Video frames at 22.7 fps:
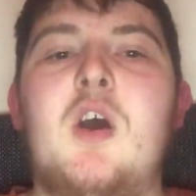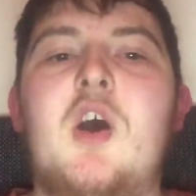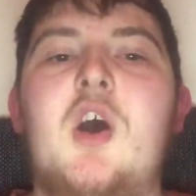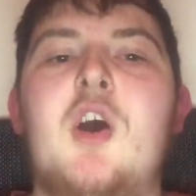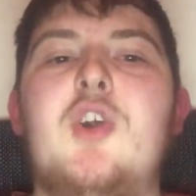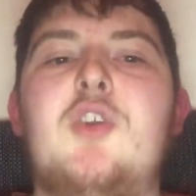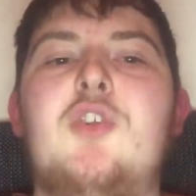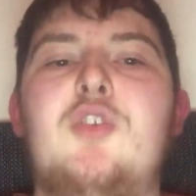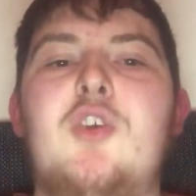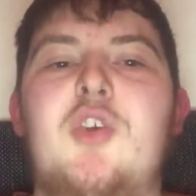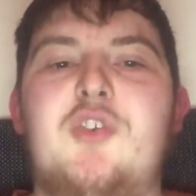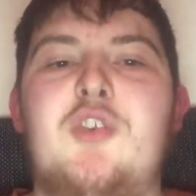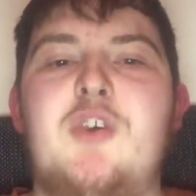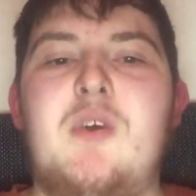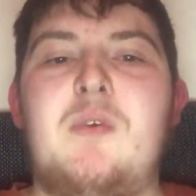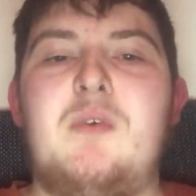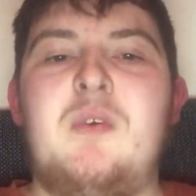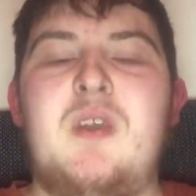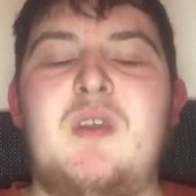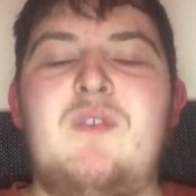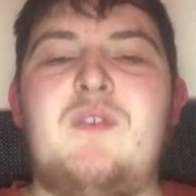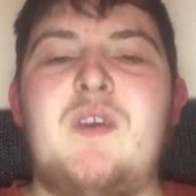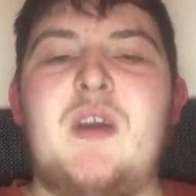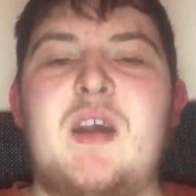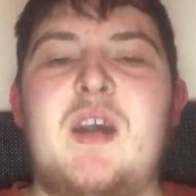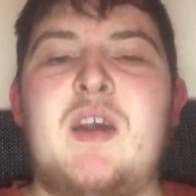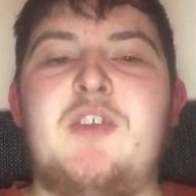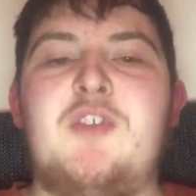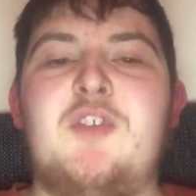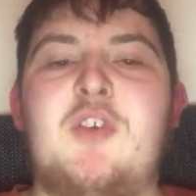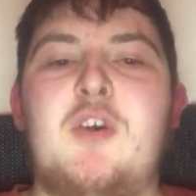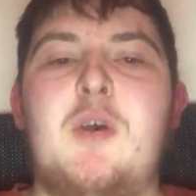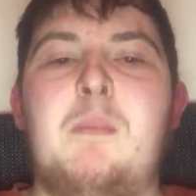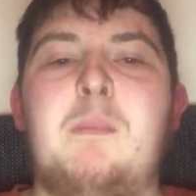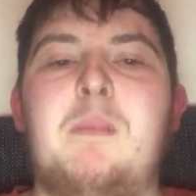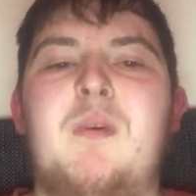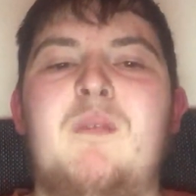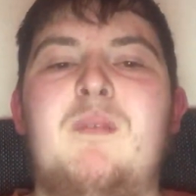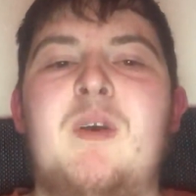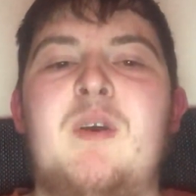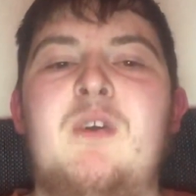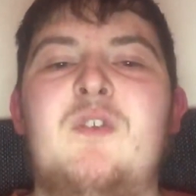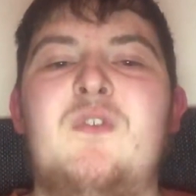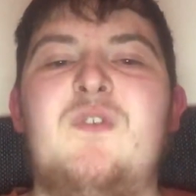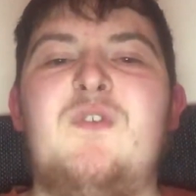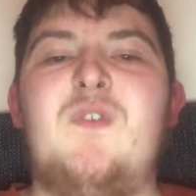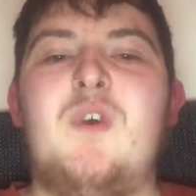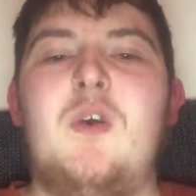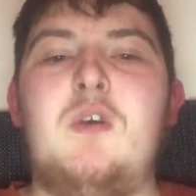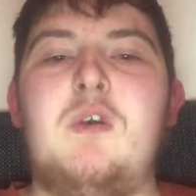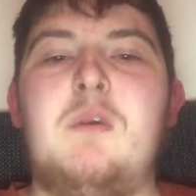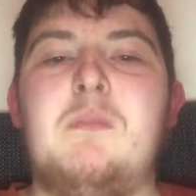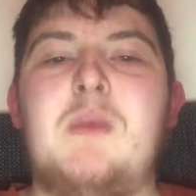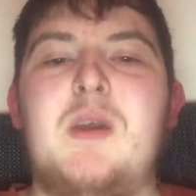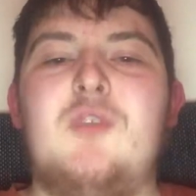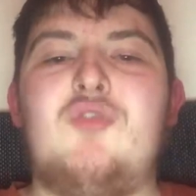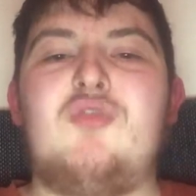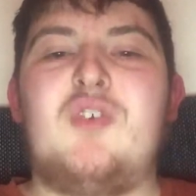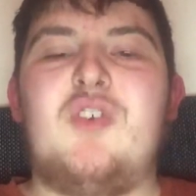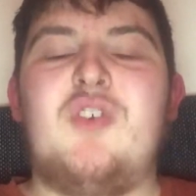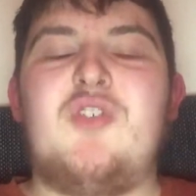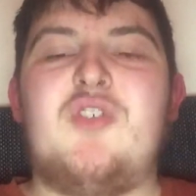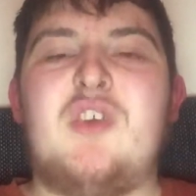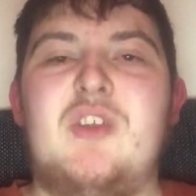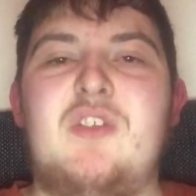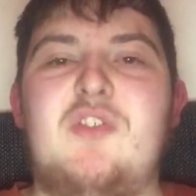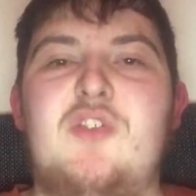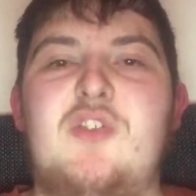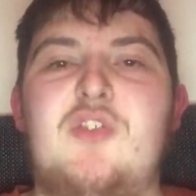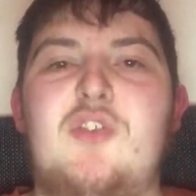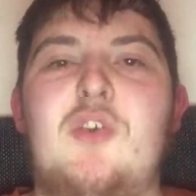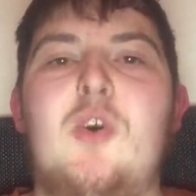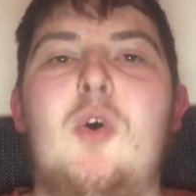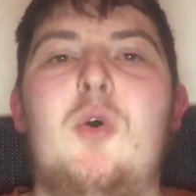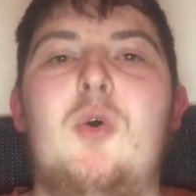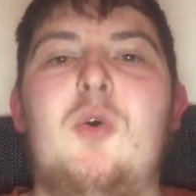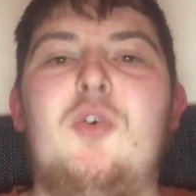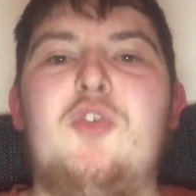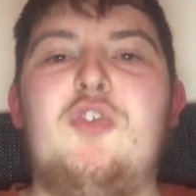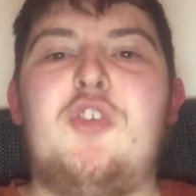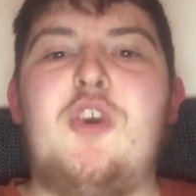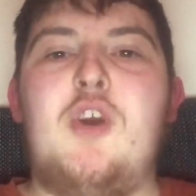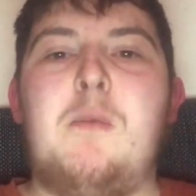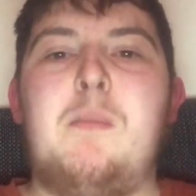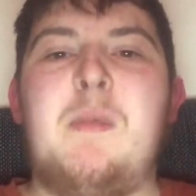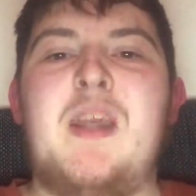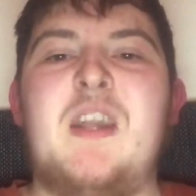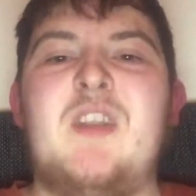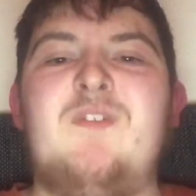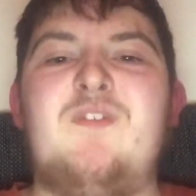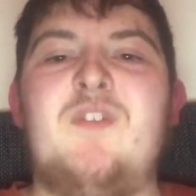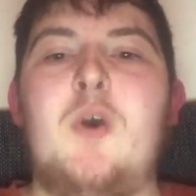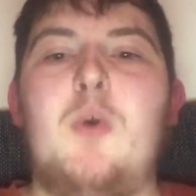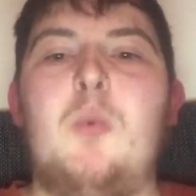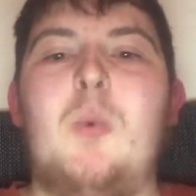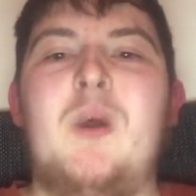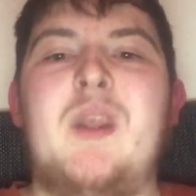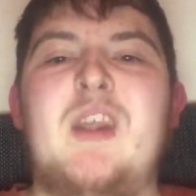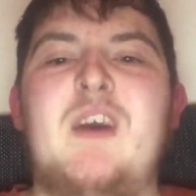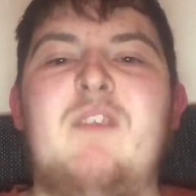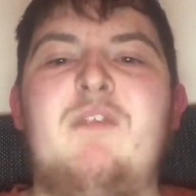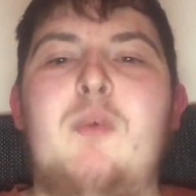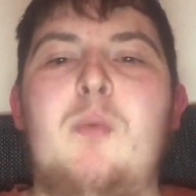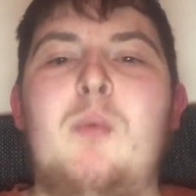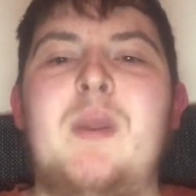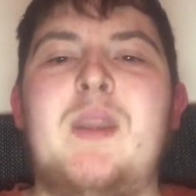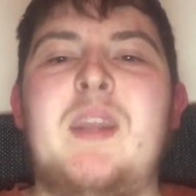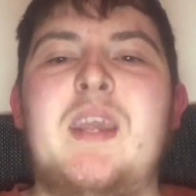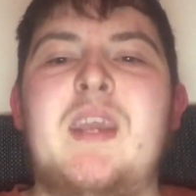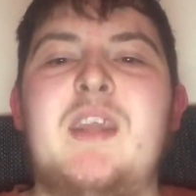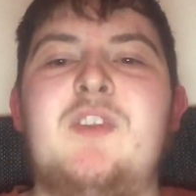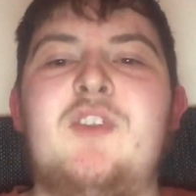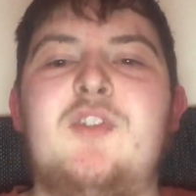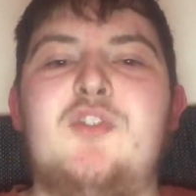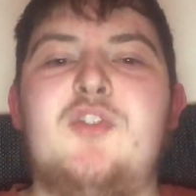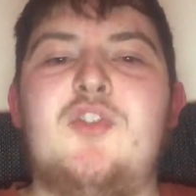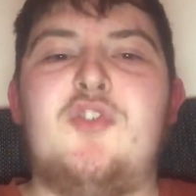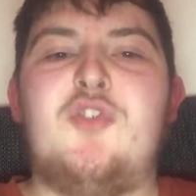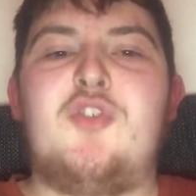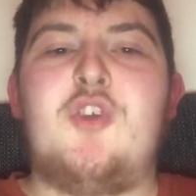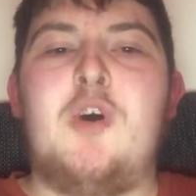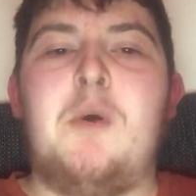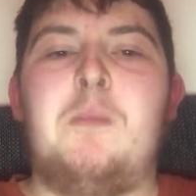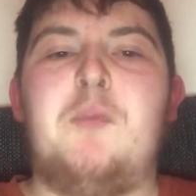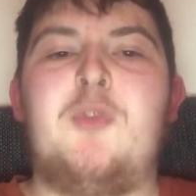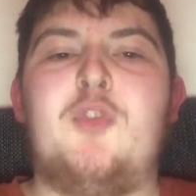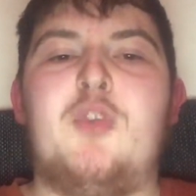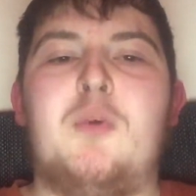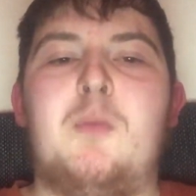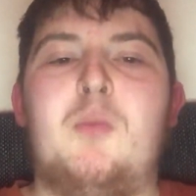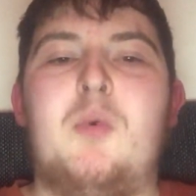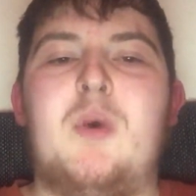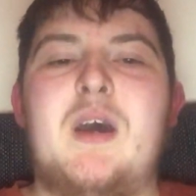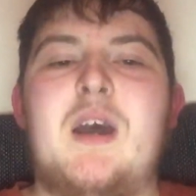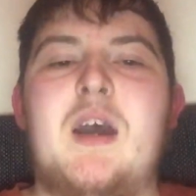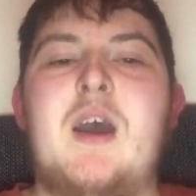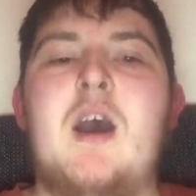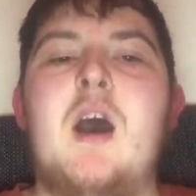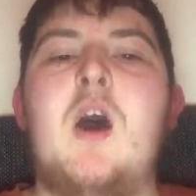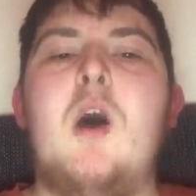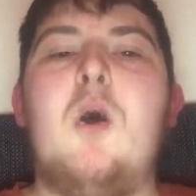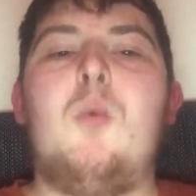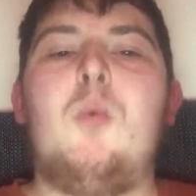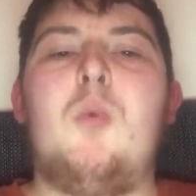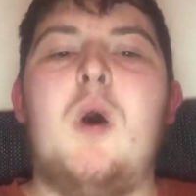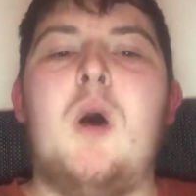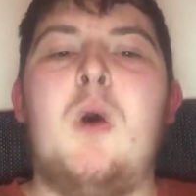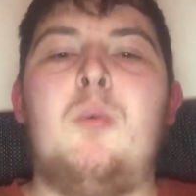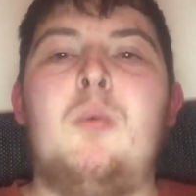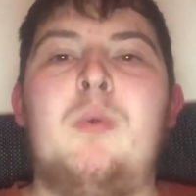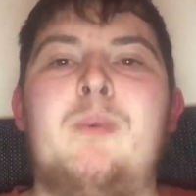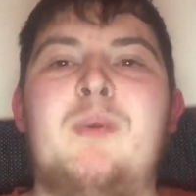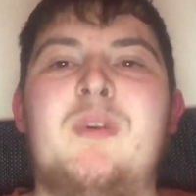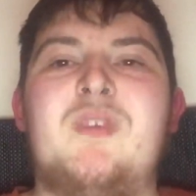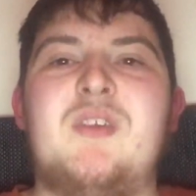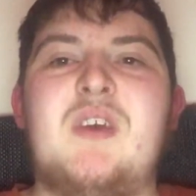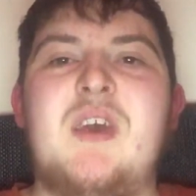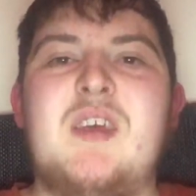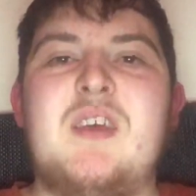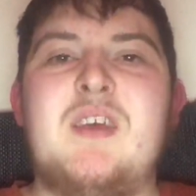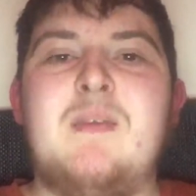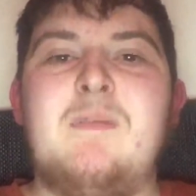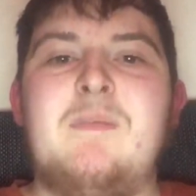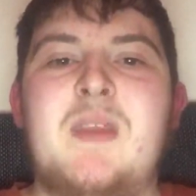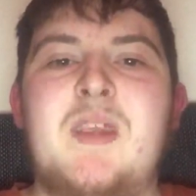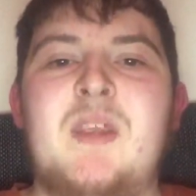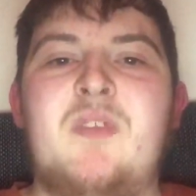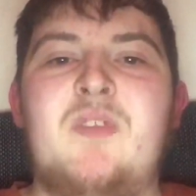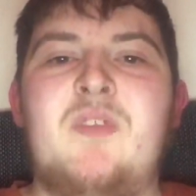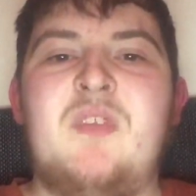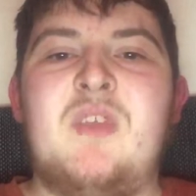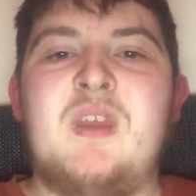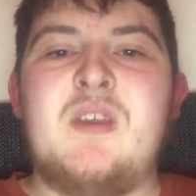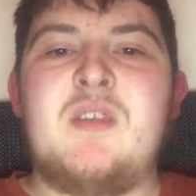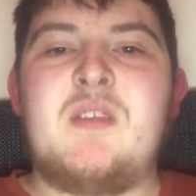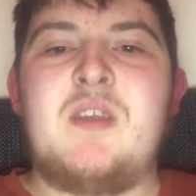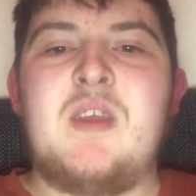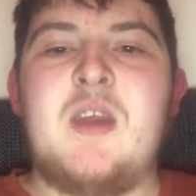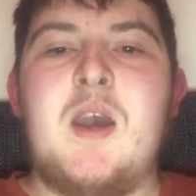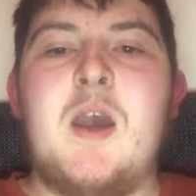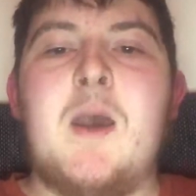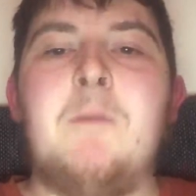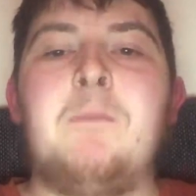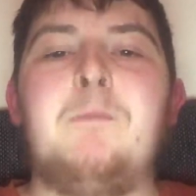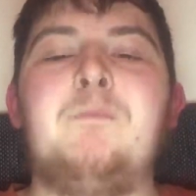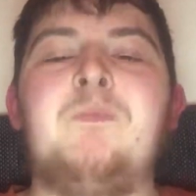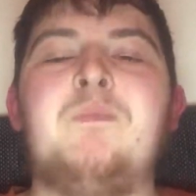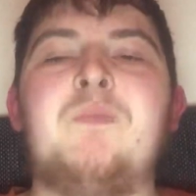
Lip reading: Not only that, but those volumetric sensors also meant that whenever we needed to stop somewhere while we were taking the Insignia,